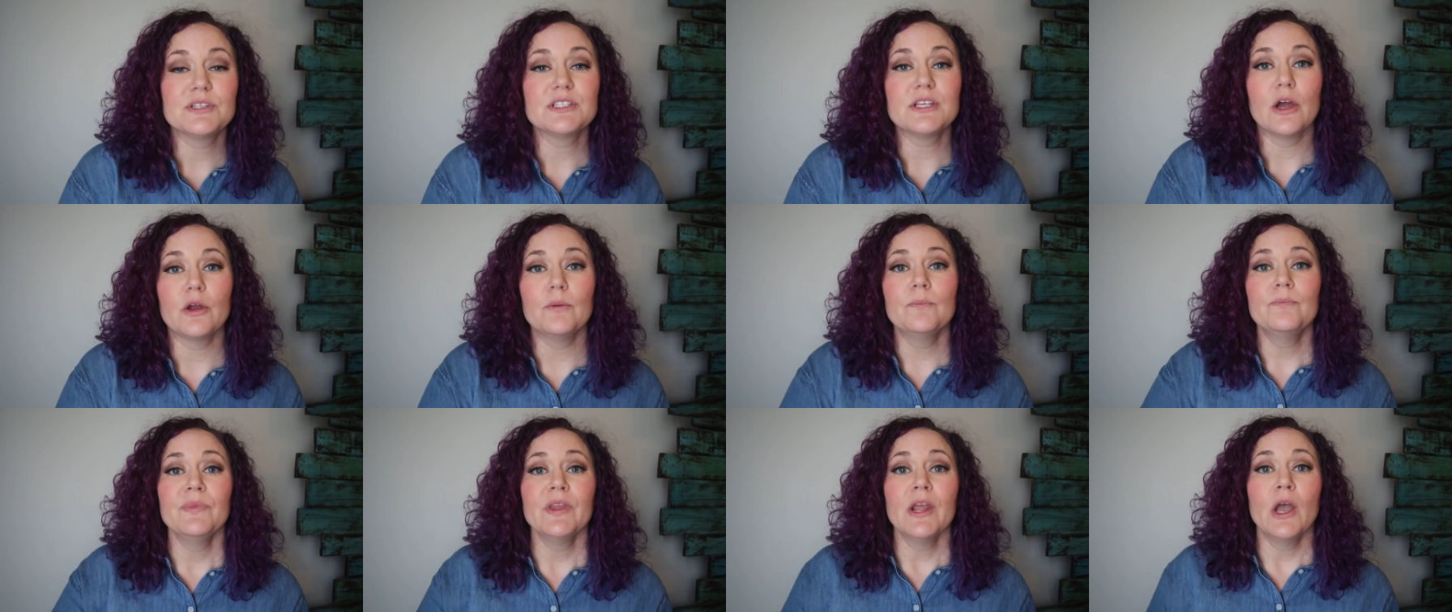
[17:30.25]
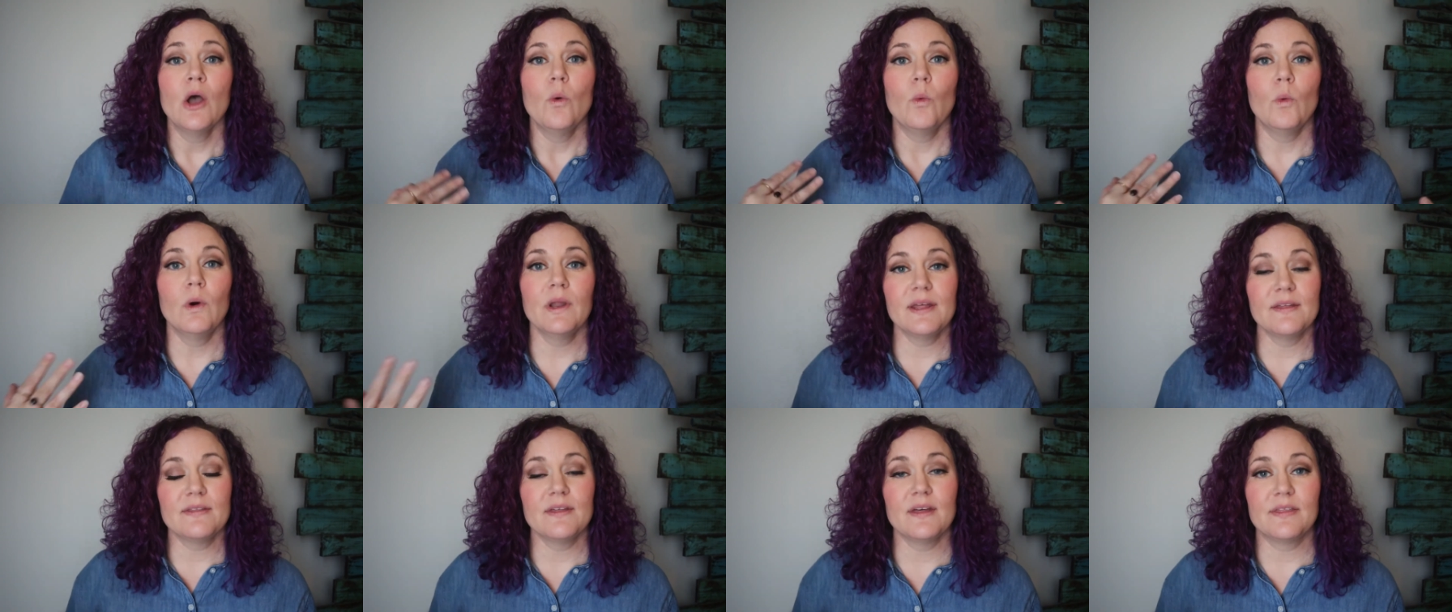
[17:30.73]
So
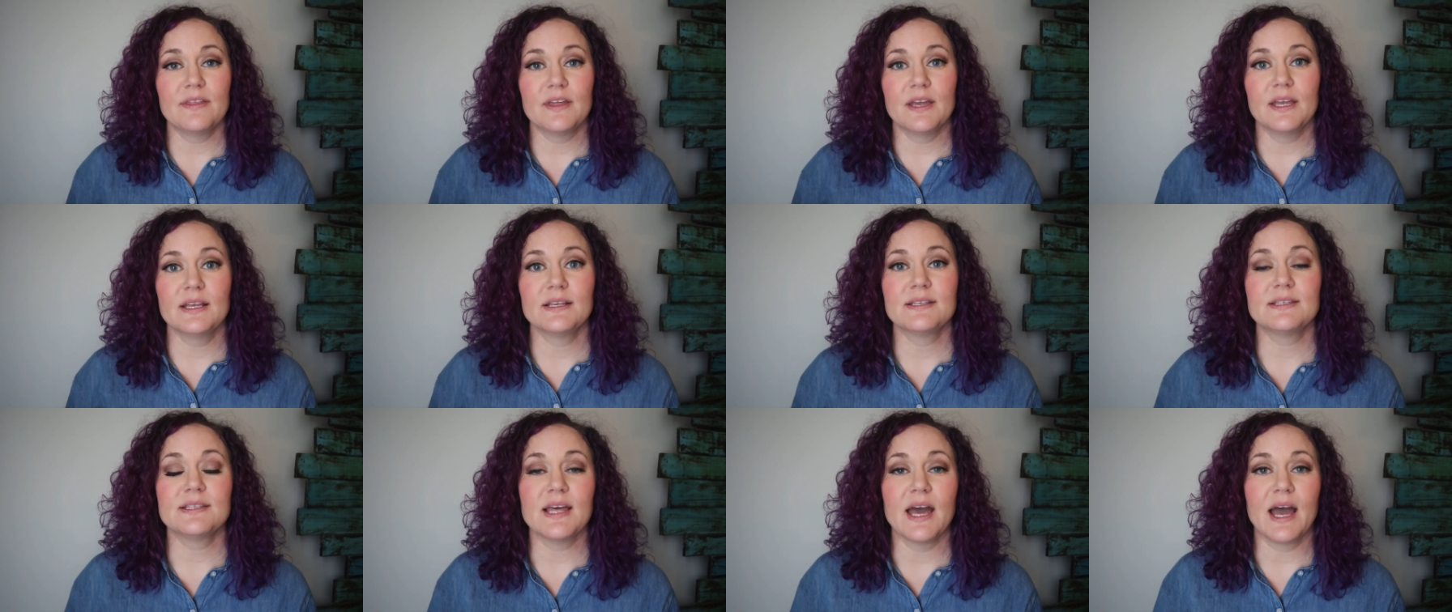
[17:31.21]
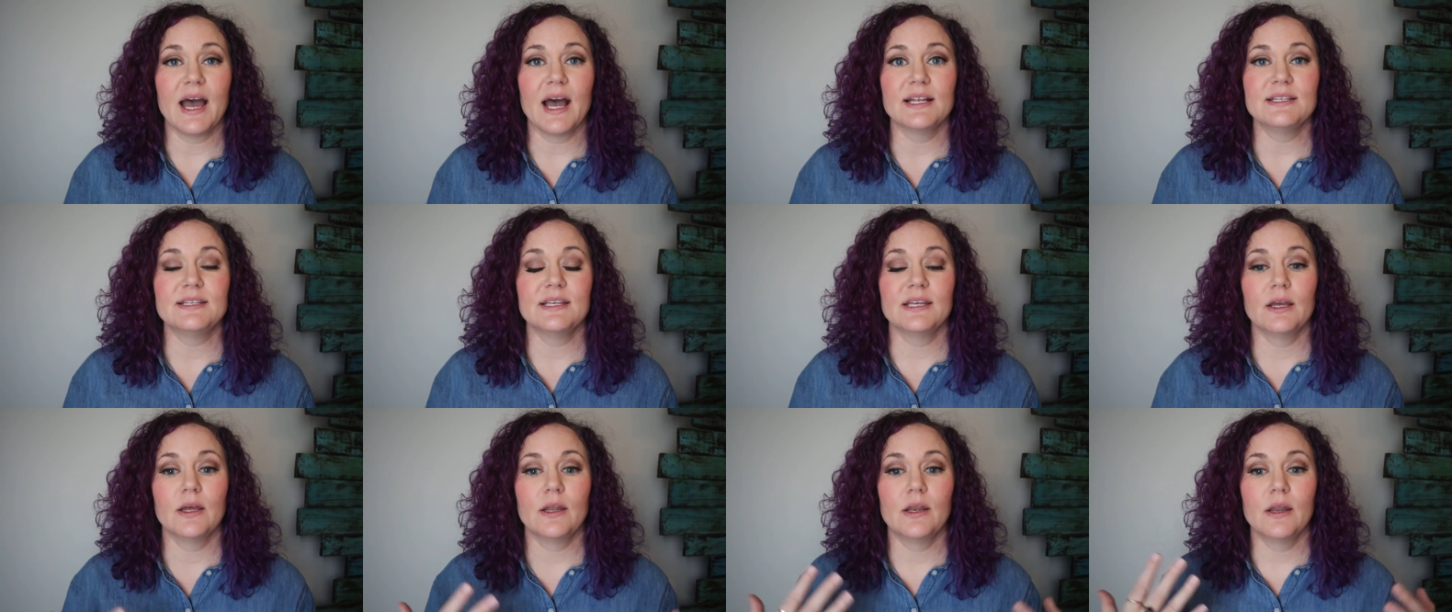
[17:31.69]
one of the things that I
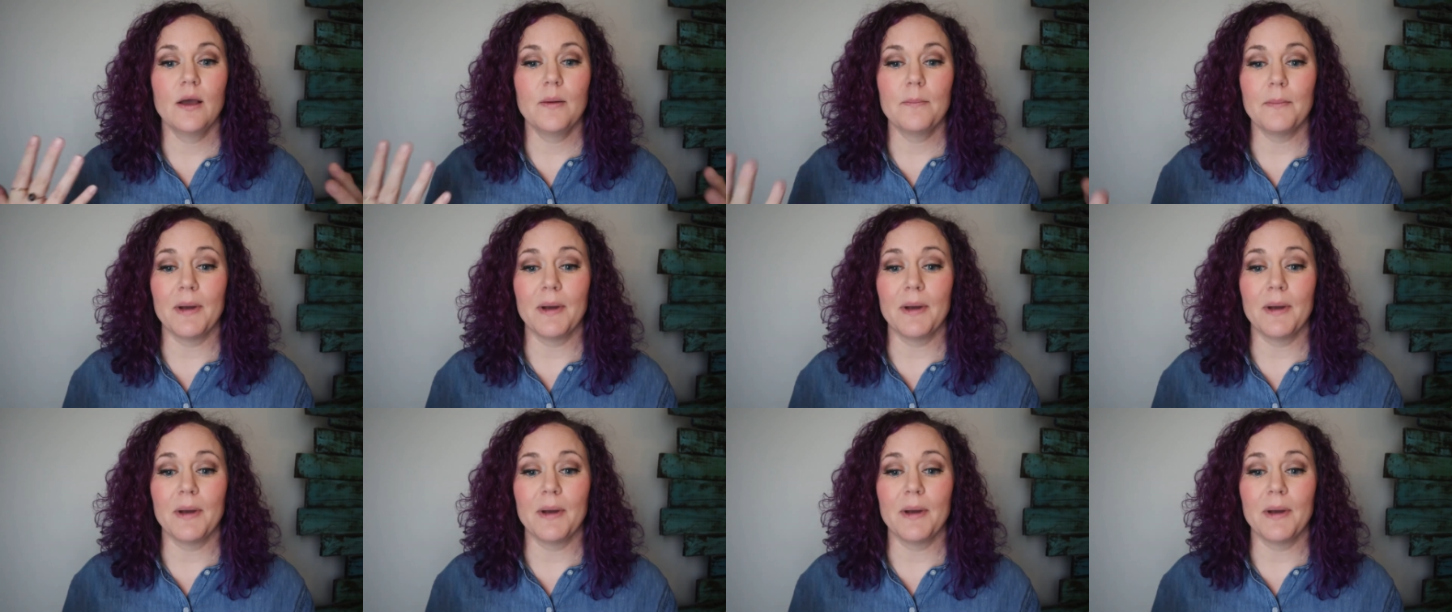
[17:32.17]
did,